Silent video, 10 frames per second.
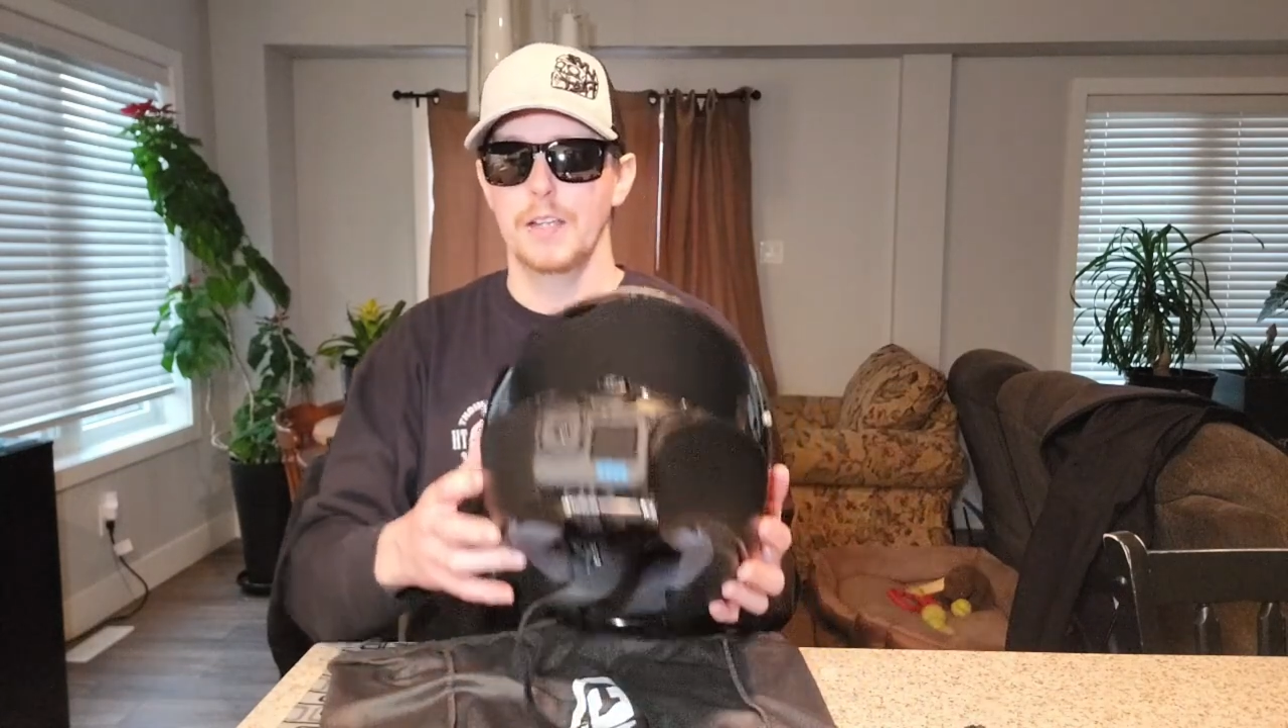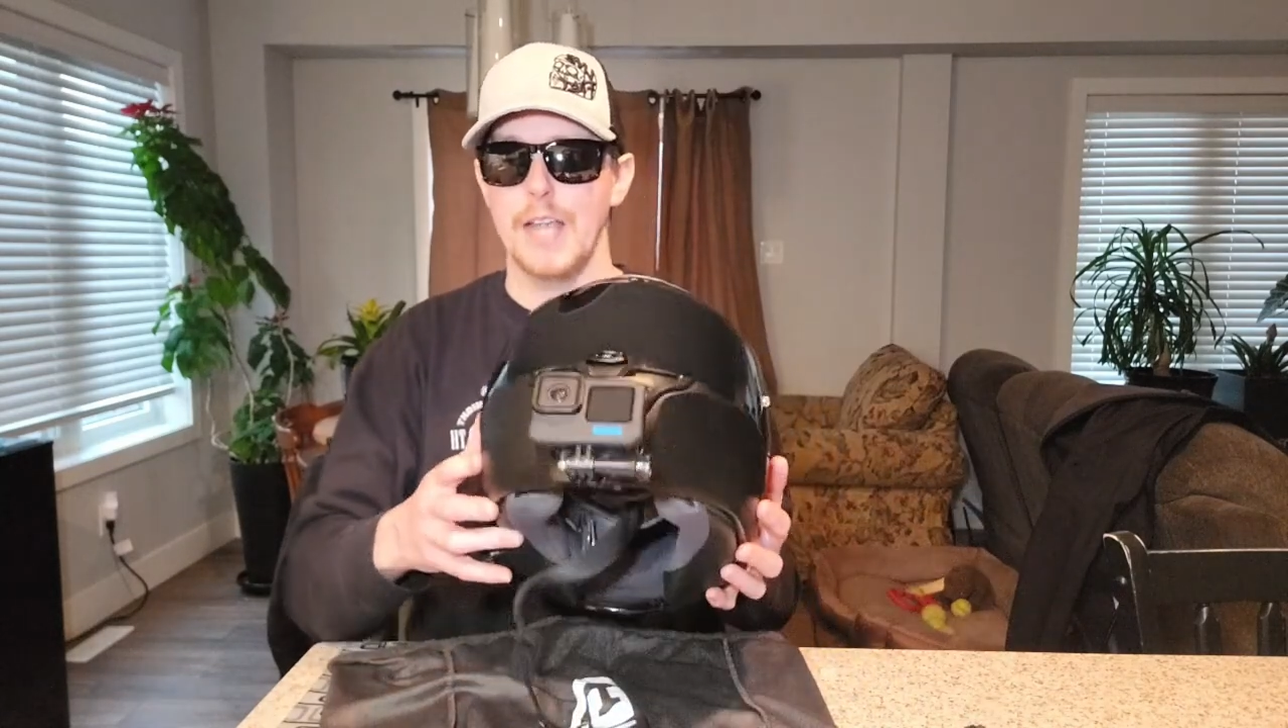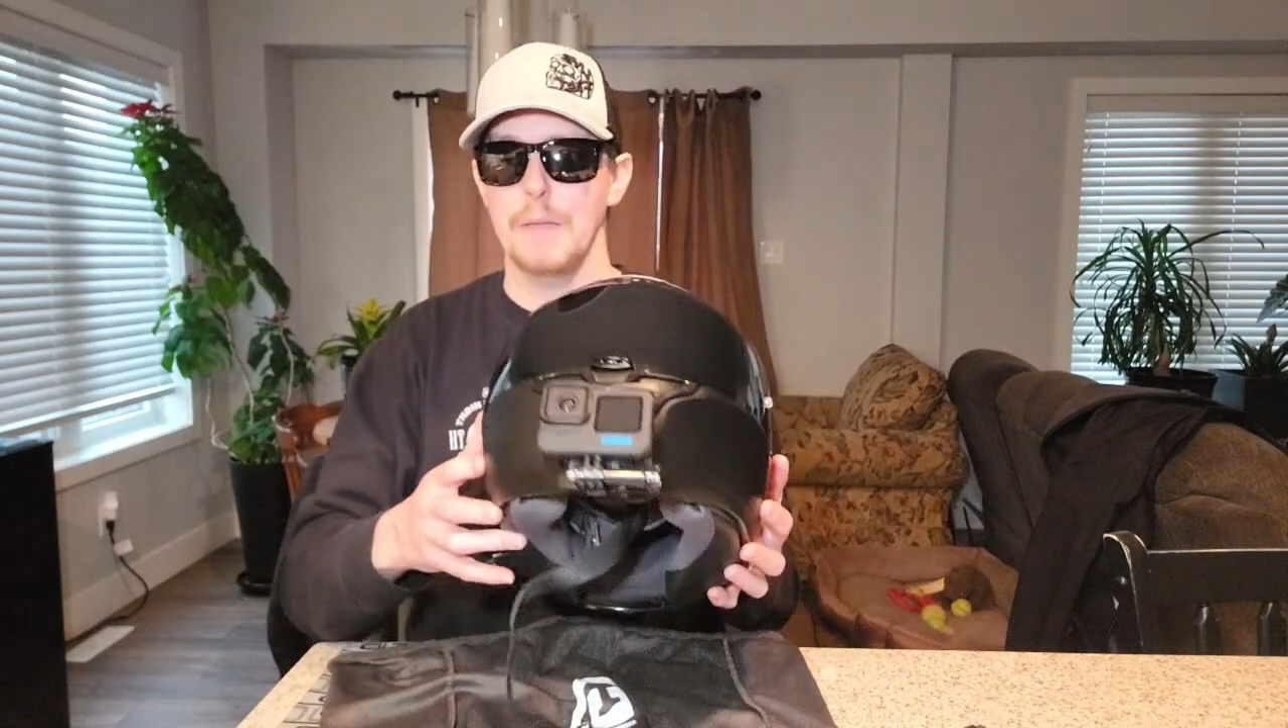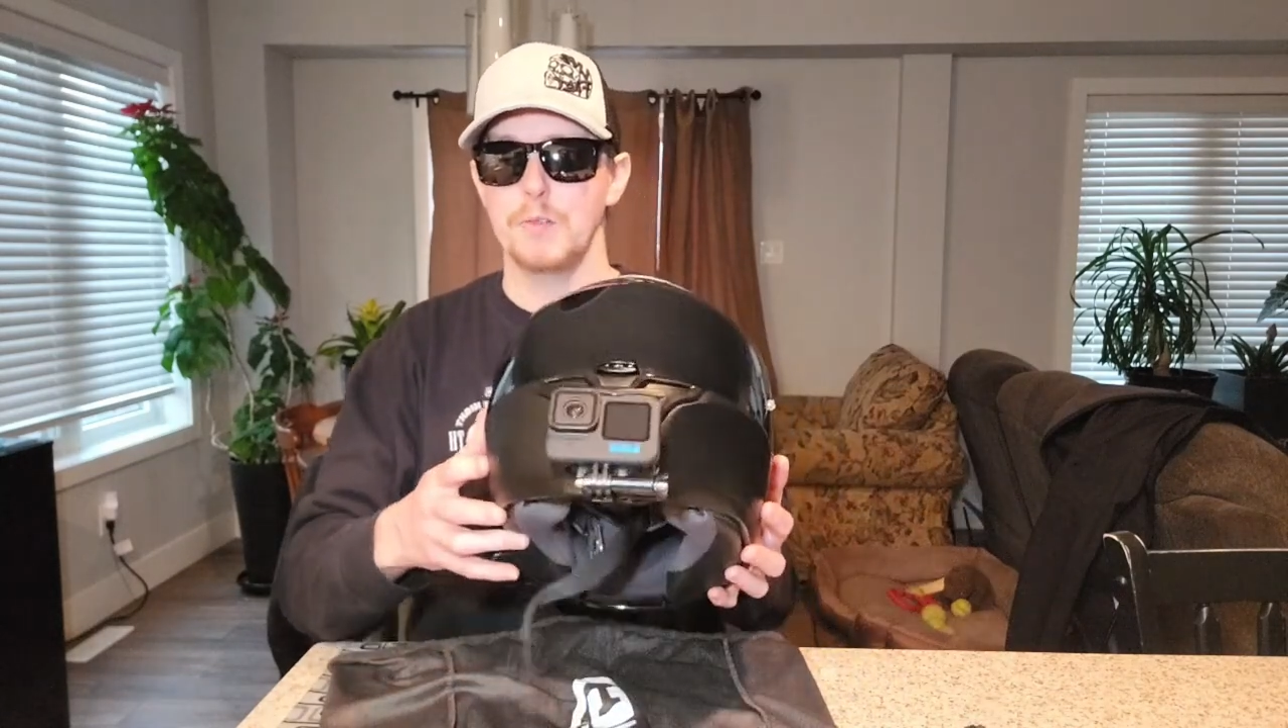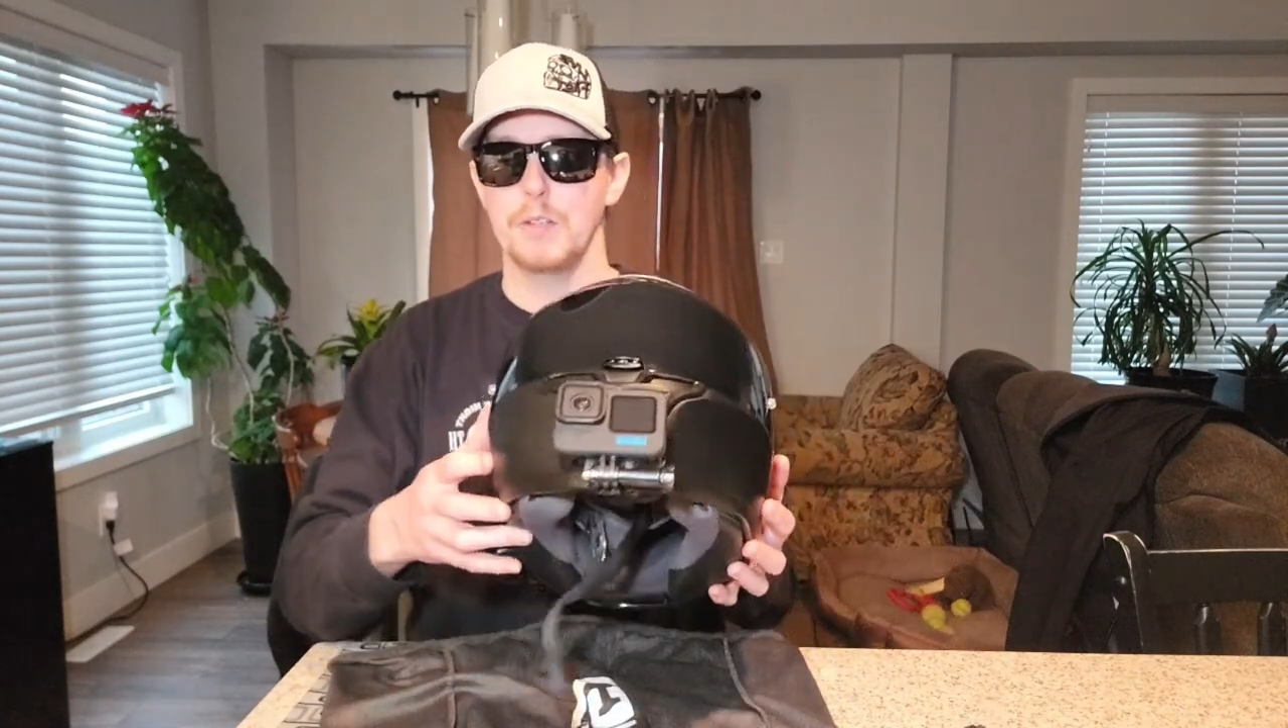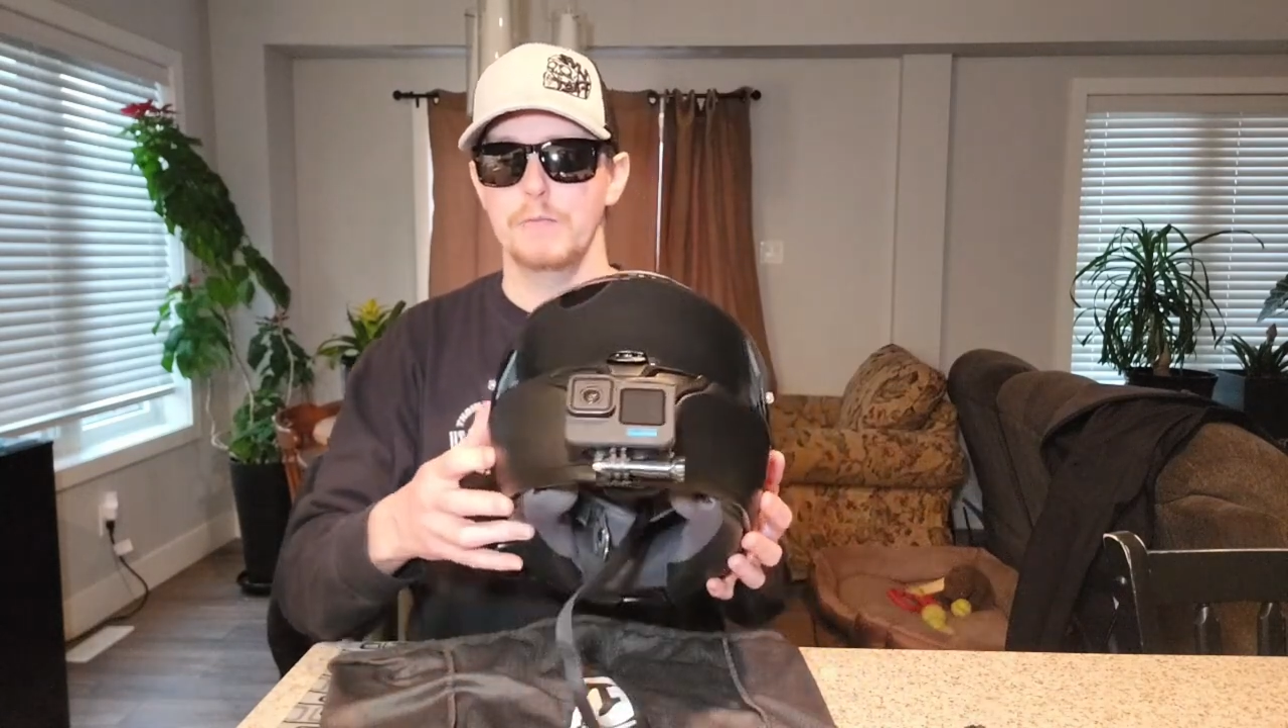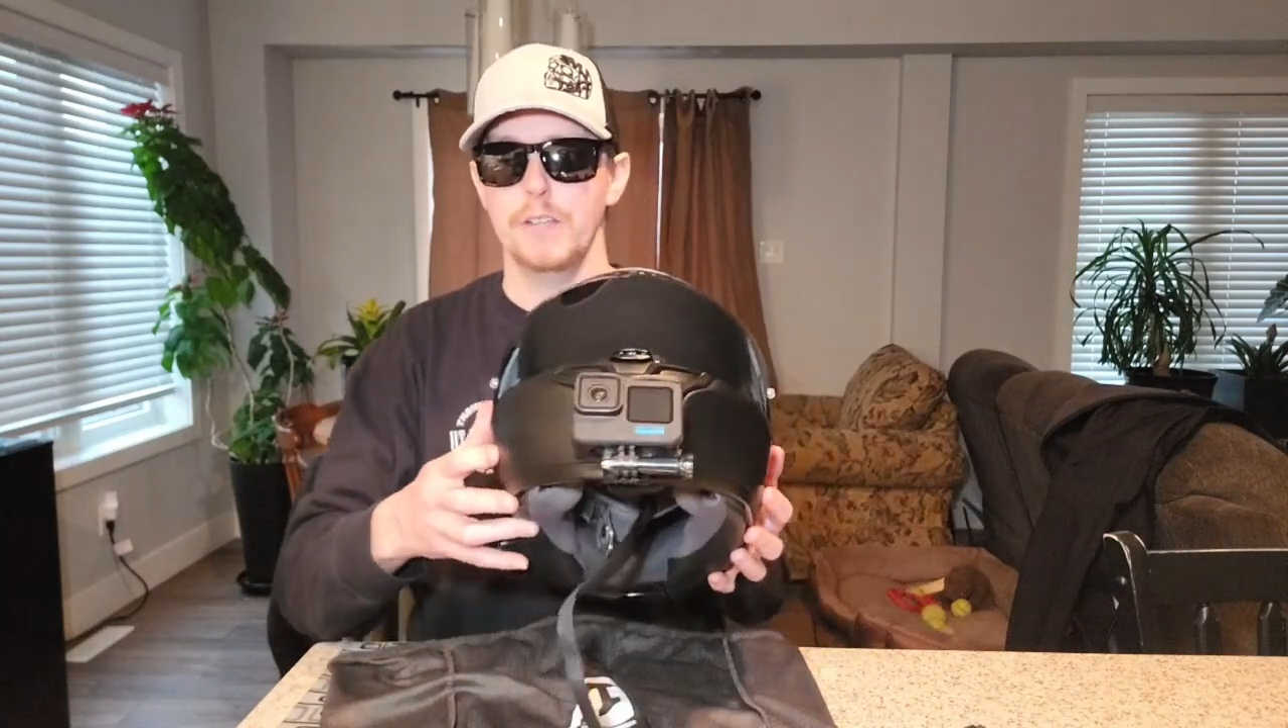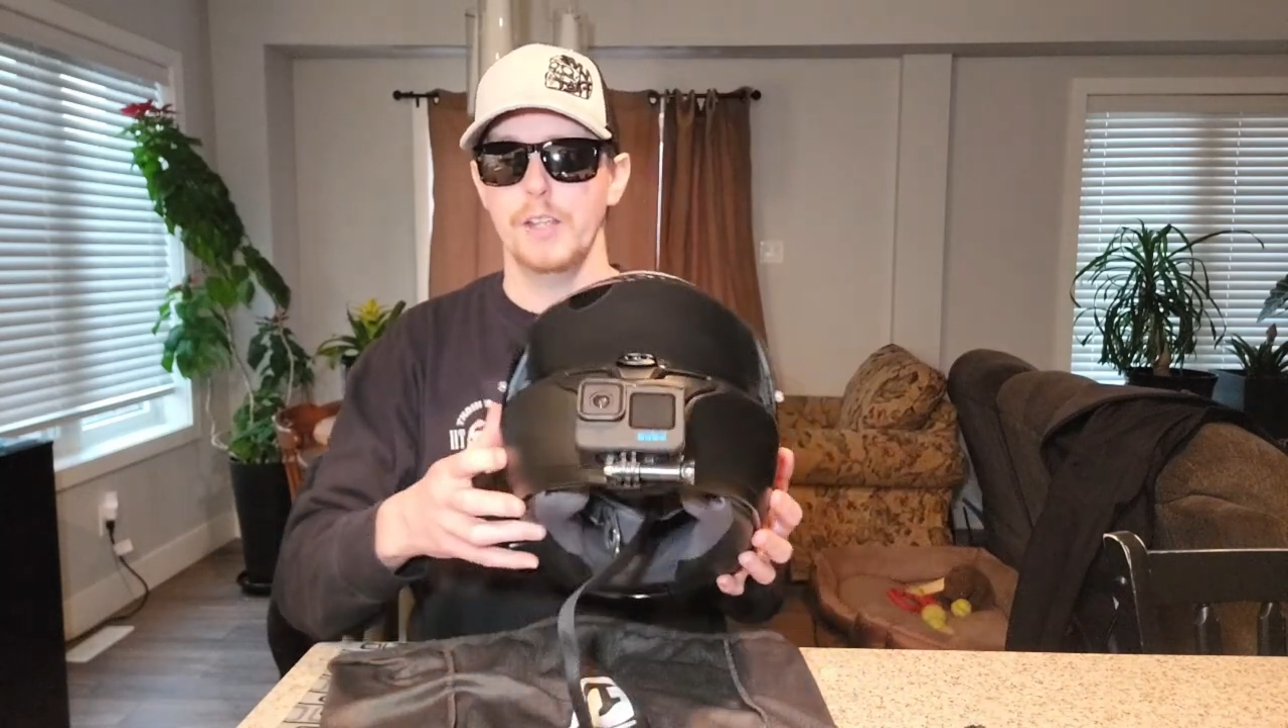capturing